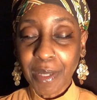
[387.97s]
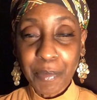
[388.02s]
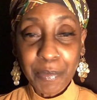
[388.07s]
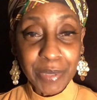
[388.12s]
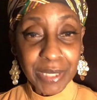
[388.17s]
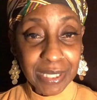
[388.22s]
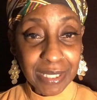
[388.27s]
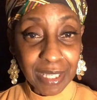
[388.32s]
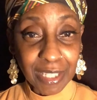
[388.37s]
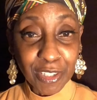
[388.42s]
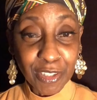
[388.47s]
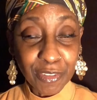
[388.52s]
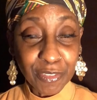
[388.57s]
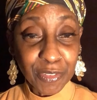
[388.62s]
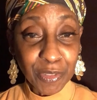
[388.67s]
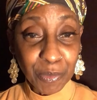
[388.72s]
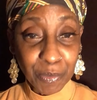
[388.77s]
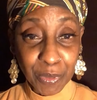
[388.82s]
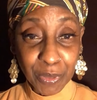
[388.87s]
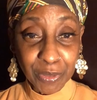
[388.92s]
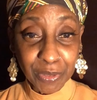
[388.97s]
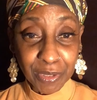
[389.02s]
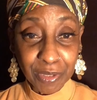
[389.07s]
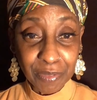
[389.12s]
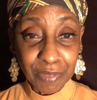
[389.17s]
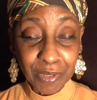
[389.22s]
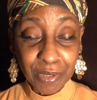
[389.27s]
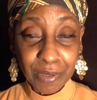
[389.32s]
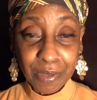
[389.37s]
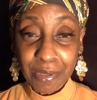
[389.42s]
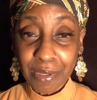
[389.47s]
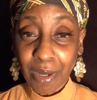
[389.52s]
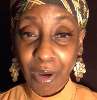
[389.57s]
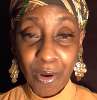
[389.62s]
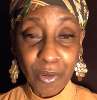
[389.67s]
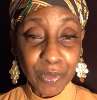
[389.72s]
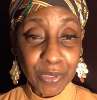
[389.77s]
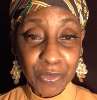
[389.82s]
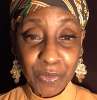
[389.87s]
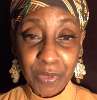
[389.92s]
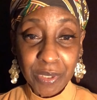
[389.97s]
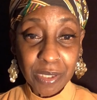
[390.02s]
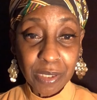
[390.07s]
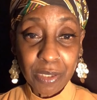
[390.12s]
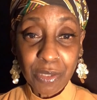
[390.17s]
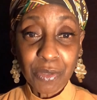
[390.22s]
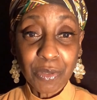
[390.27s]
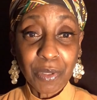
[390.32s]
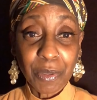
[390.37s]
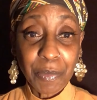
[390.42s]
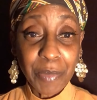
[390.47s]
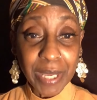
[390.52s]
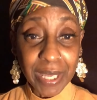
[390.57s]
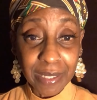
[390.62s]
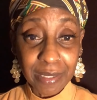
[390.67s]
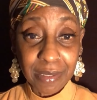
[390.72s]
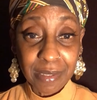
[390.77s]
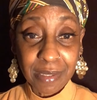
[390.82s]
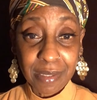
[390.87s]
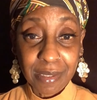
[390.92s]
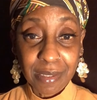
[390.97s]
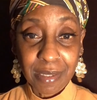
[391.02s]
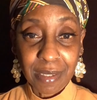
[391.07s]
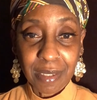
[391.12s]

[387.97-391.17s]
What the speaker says: peace and love to both of you. Always wishing you the best.